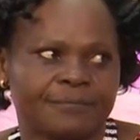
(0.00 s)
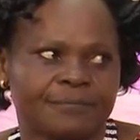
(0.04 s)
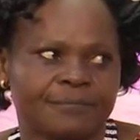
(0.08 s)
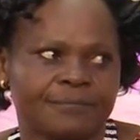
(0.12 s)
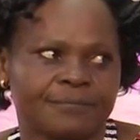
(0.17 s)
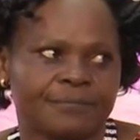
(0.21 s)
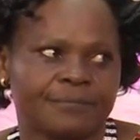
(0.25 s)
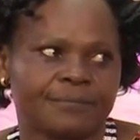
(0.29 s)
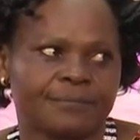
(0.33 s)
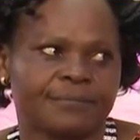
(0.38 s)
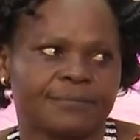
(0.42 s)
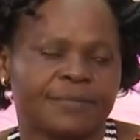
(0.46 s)

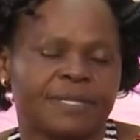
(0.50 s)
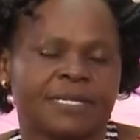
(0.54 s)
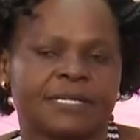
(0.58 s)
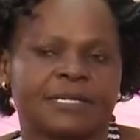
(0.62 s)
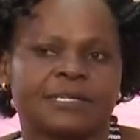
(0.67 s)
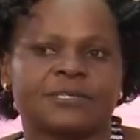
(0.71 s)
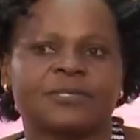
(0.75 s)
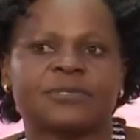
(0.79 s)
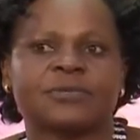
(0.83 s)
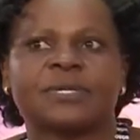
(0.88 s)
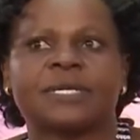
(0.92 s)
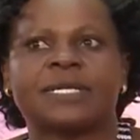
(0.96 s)
Mm-hmm. That
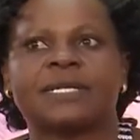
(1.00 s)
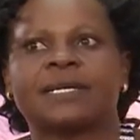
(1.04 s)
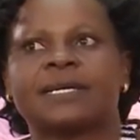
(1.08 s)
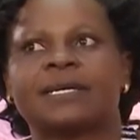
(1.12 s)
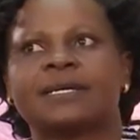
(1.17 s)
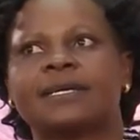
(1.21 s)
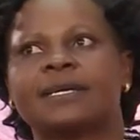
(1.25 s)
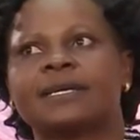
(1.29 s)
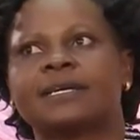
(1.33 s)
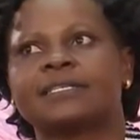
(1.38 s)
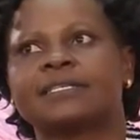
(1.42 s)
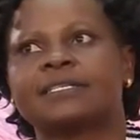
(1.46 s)
is when
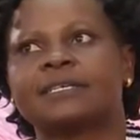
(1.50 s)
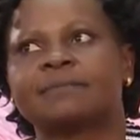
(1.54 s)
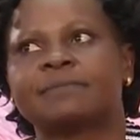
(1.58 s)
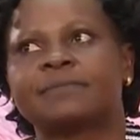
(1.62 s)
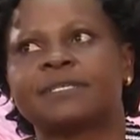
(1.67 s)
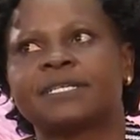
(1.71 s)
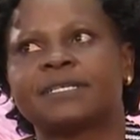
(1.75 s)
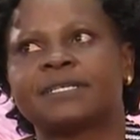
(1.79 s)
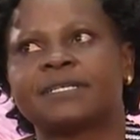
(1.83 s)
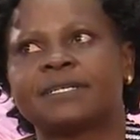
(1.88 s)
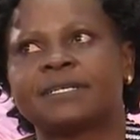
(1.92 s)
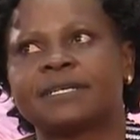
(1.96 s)
I
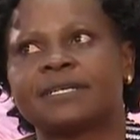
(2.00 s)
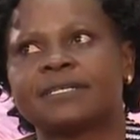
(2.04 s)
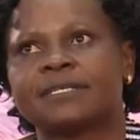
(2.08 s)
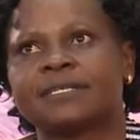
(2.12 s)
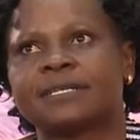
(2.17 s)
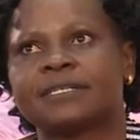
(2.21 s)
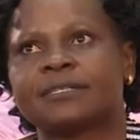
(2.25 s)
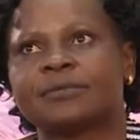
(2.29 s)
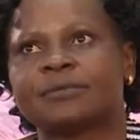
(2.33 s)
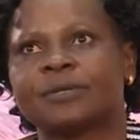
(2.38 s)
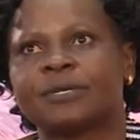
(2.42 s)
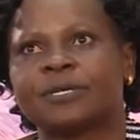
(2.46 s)
accepted Christ
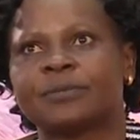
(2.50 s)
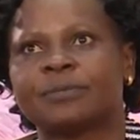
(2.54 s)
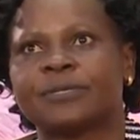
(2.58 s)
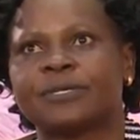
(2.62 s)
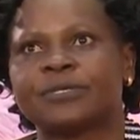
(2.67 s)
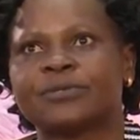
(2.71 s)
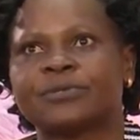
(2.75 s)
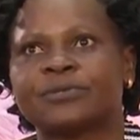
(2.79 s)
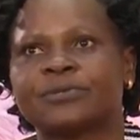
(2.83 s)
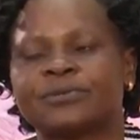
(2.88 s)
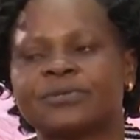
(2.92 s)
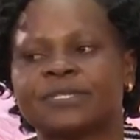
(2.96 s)
as my
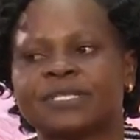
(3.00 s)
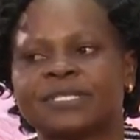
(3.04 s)
personal